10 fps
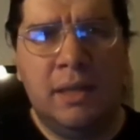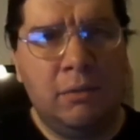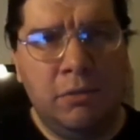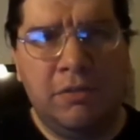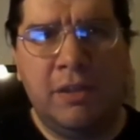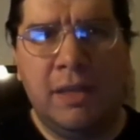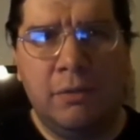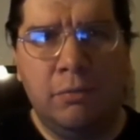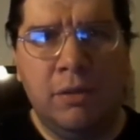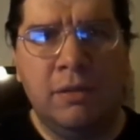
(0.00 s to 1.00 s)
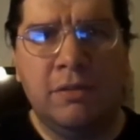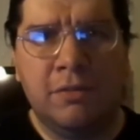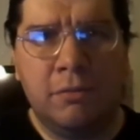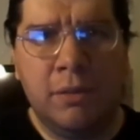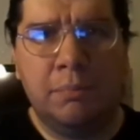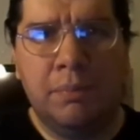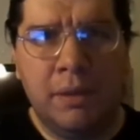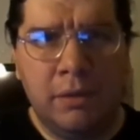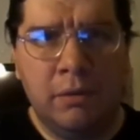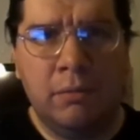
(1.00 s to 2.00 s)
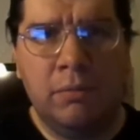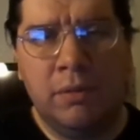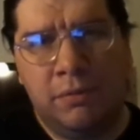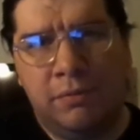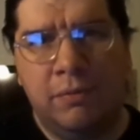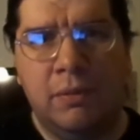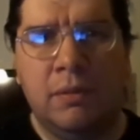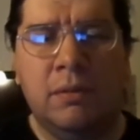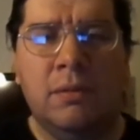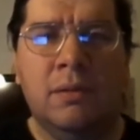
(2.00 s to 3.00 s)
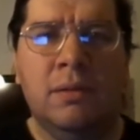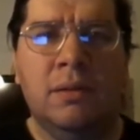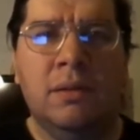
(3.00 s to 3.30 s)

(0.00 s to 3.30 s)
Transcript: And I wish he had written the script better with uh,